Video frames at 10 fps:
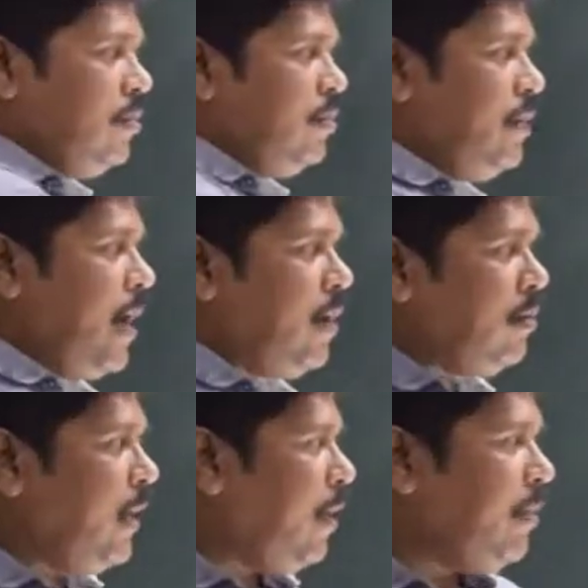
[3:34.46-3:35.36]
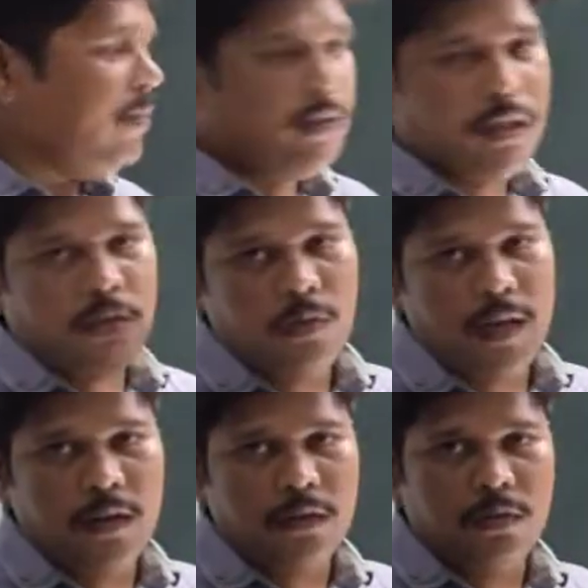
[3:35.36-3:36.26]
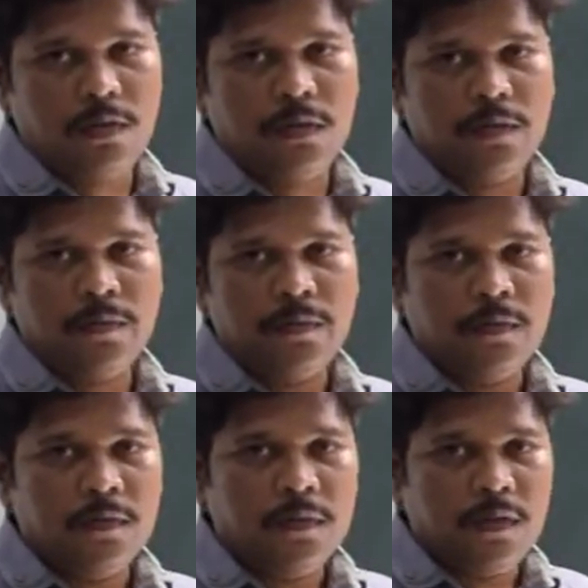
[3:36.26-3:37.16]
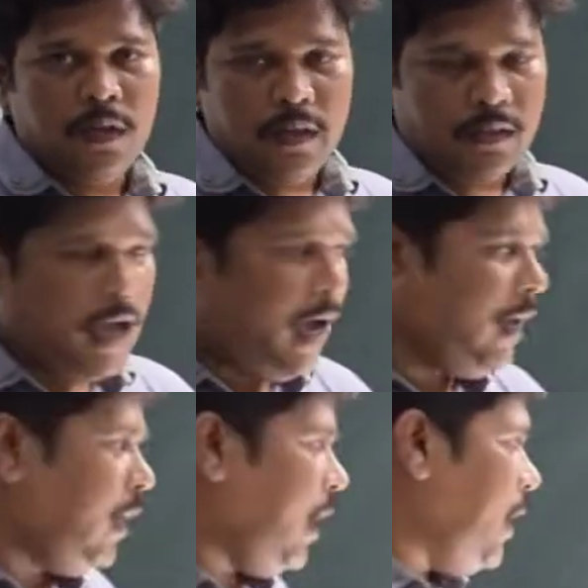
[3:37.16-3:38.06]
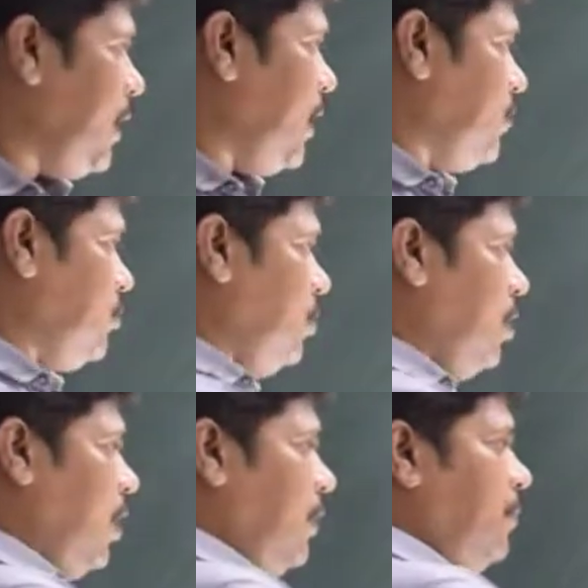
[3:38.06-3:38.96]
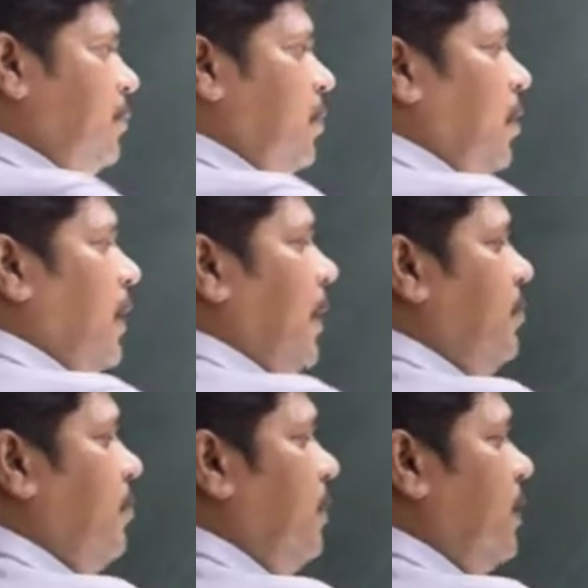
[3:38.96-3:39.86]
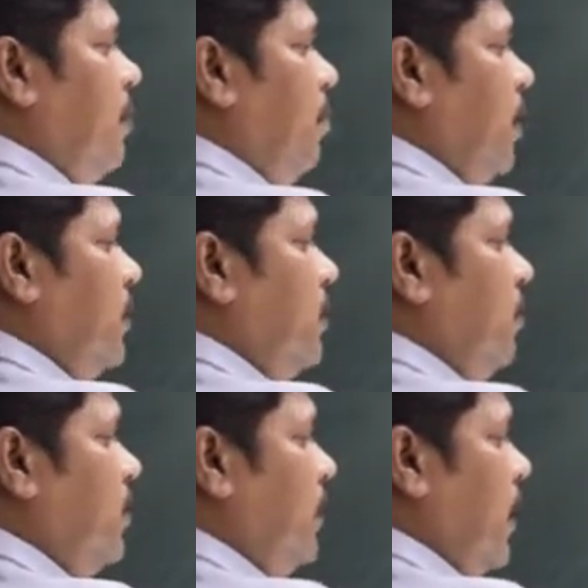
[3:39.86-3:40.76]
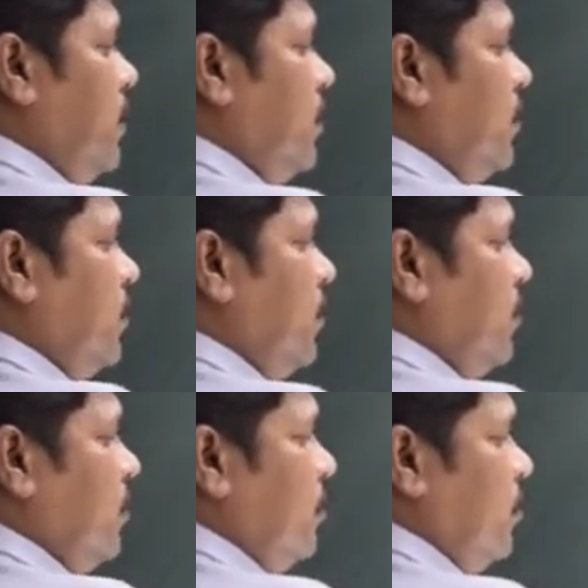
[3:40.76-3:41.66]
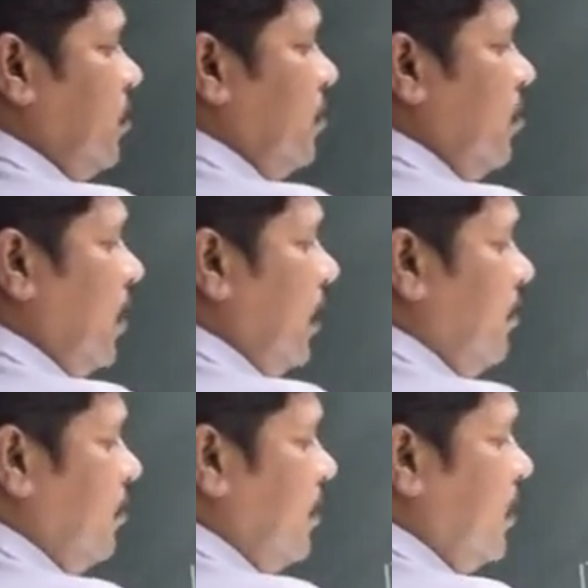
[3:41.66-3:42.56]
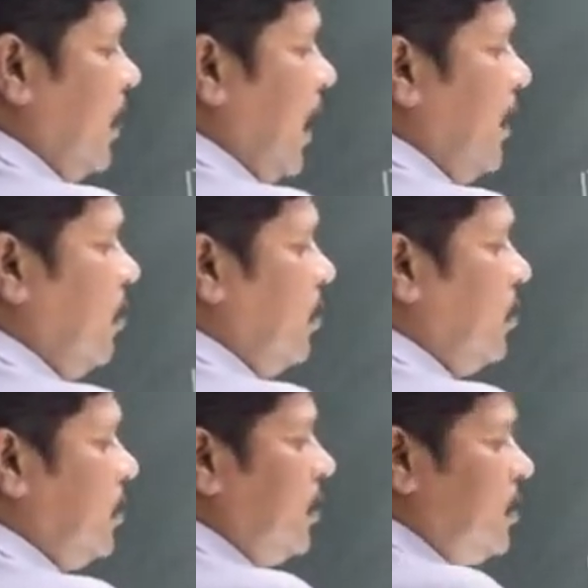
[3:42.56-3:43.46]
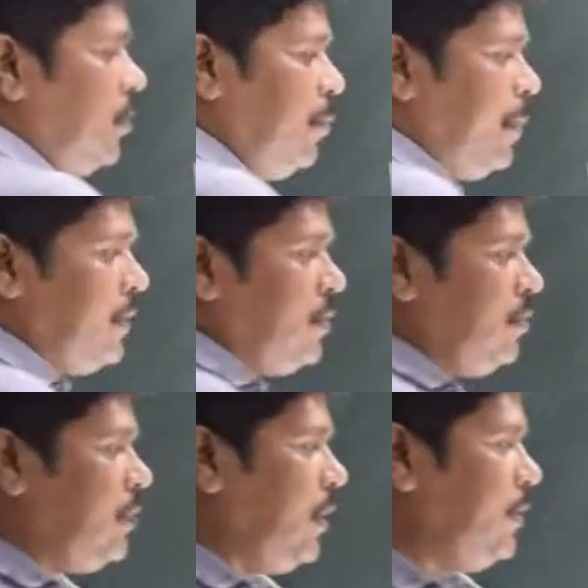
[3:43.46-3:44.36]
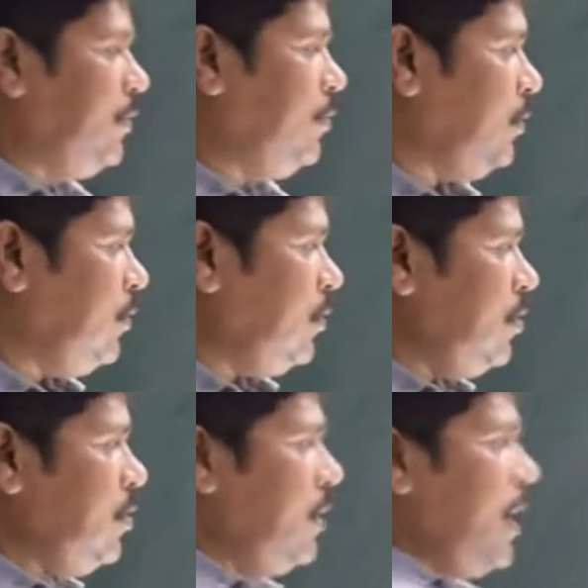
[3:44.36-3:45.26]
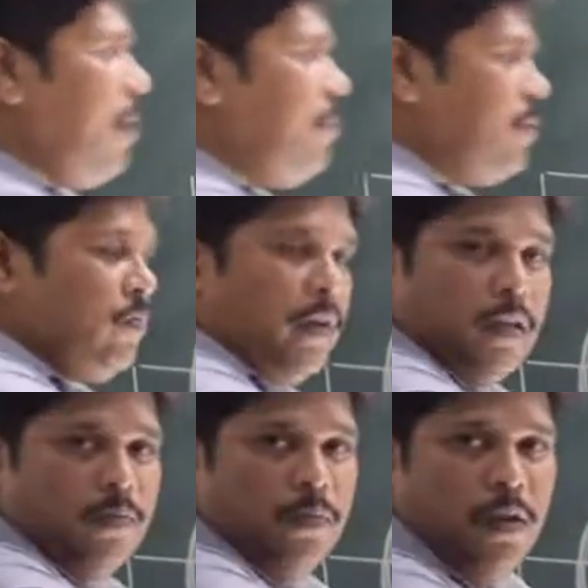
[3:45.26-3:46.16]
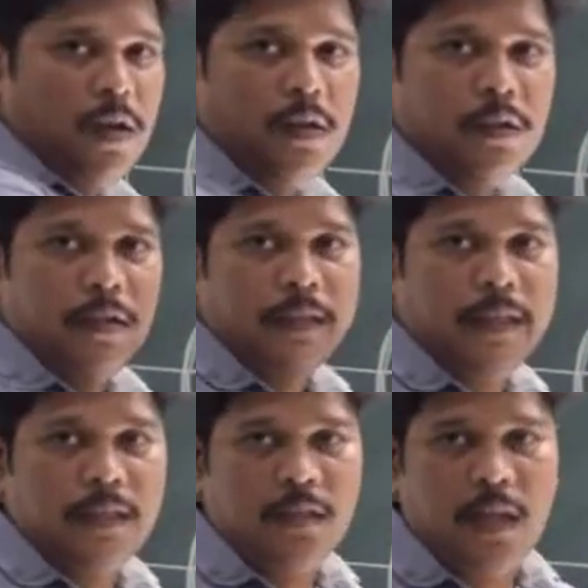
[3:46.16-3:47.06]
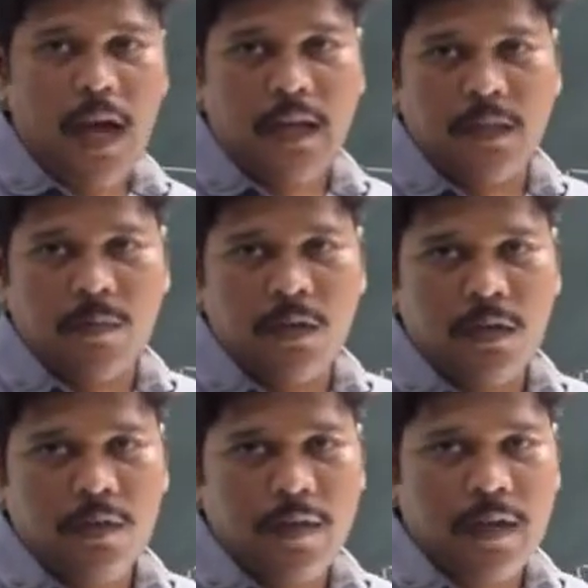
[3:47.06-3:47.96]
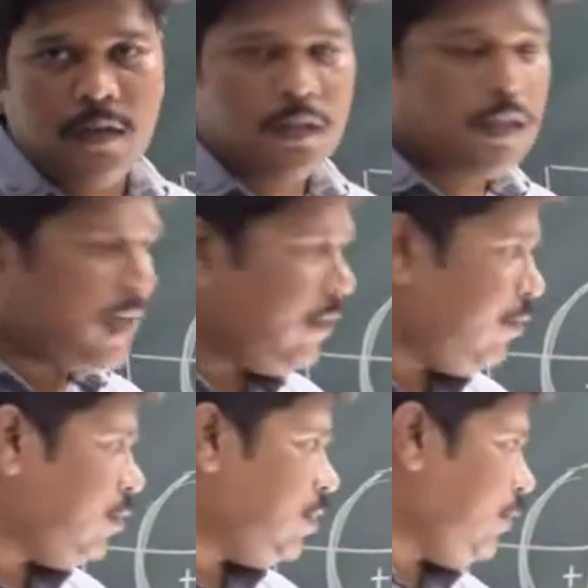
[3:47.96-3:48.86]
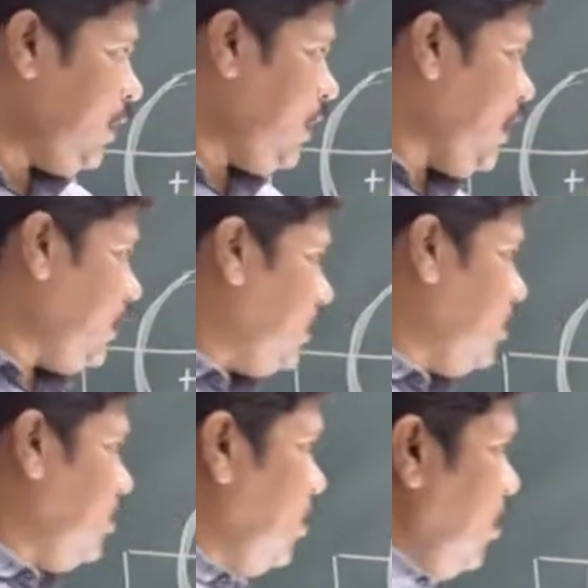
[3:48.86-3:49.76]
narrow gap between the two electrodes is highly ionized or left with the positively charged, left with the high concentration of positive charge. Since the gap is very small, there is large amount of electrostatic force of attraction